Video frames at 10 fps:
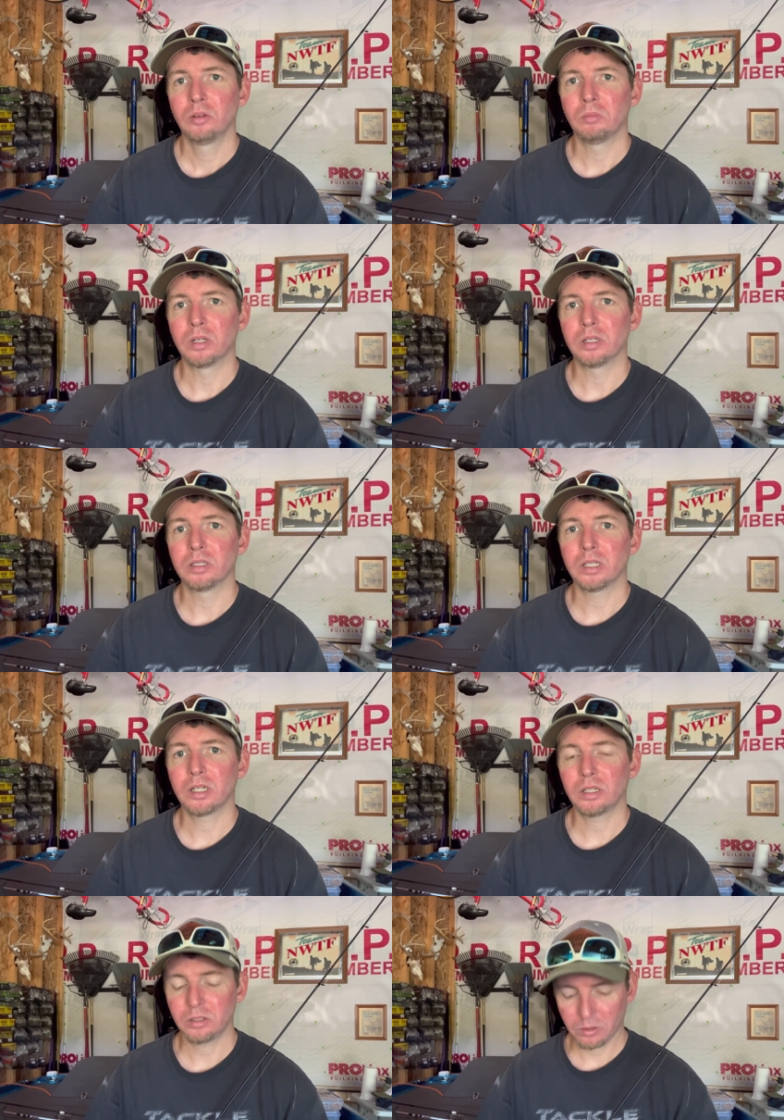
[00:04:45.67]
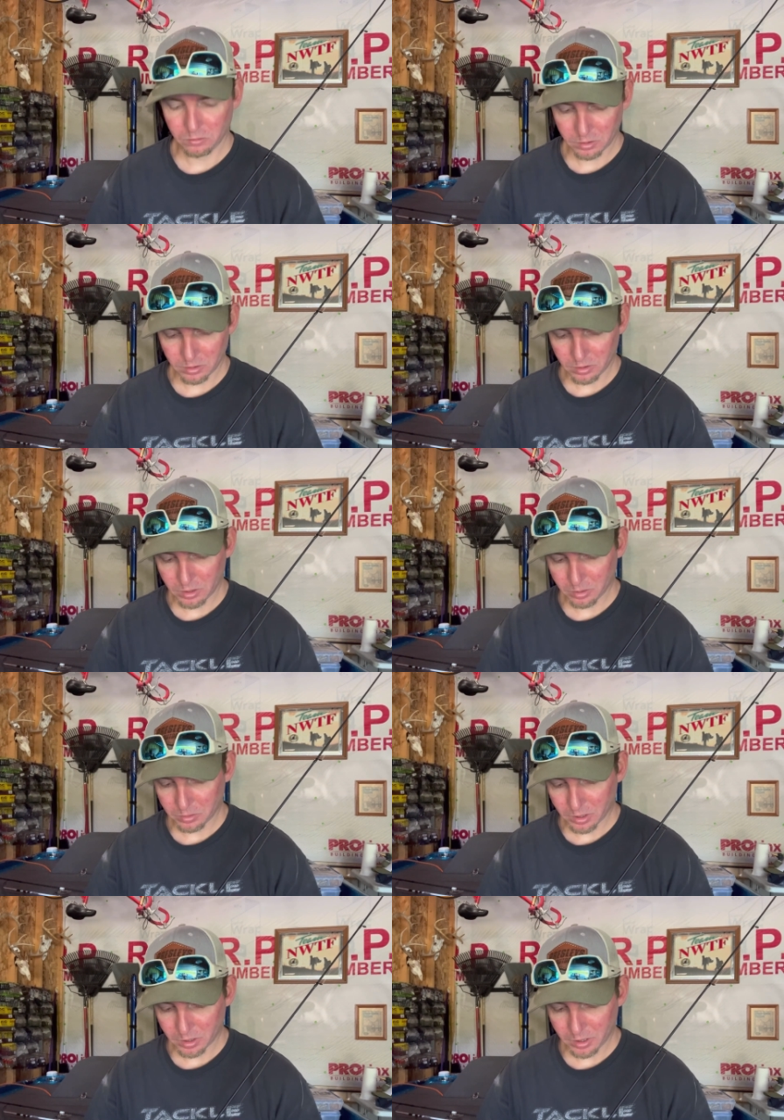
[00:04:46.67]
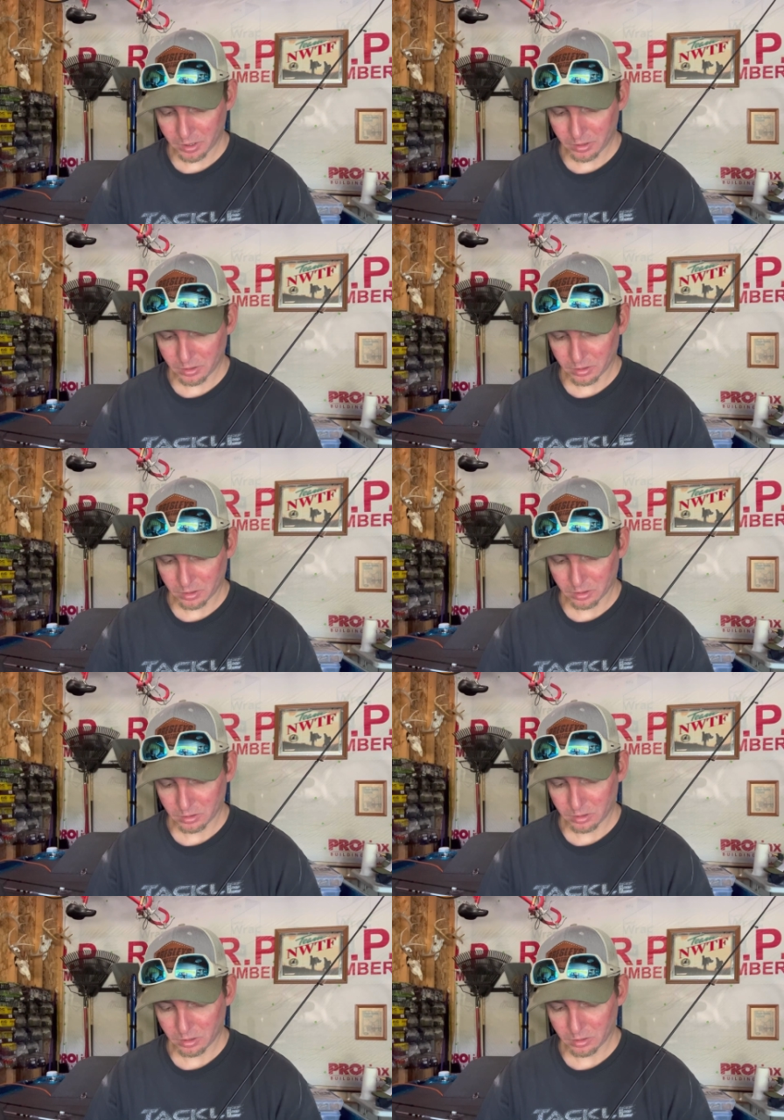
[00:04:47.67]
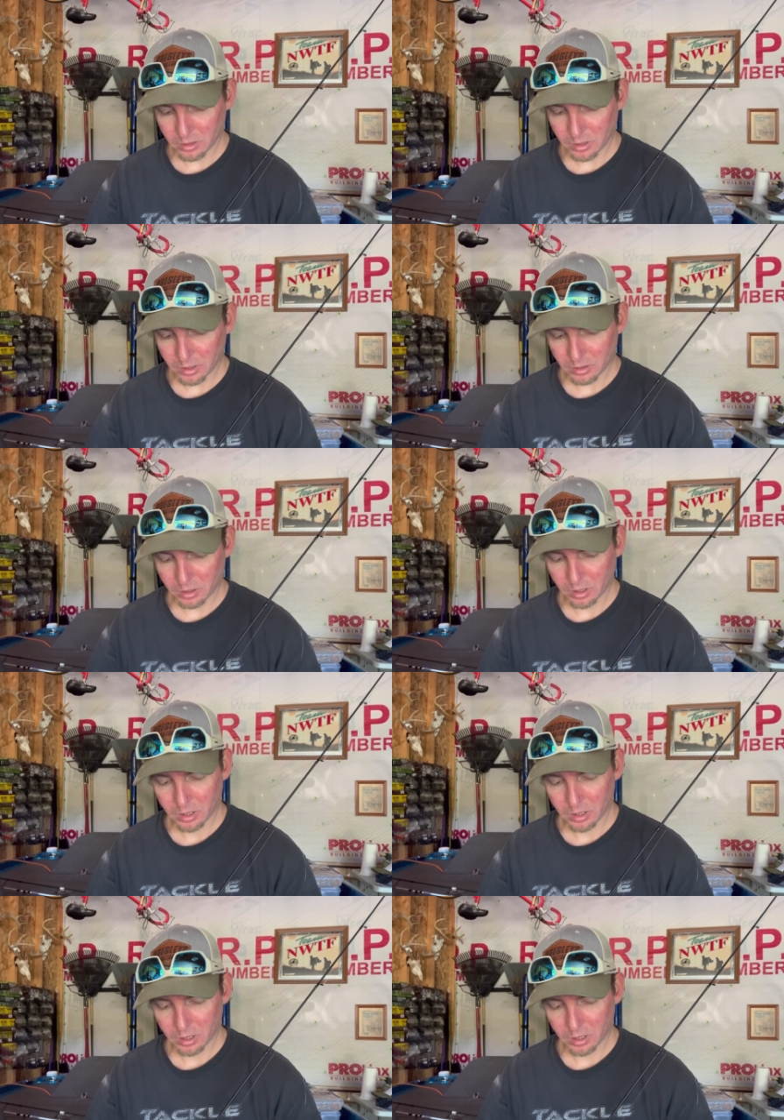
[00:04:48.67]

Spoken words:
But yeah, I just wanted to jump on here and tell you guys,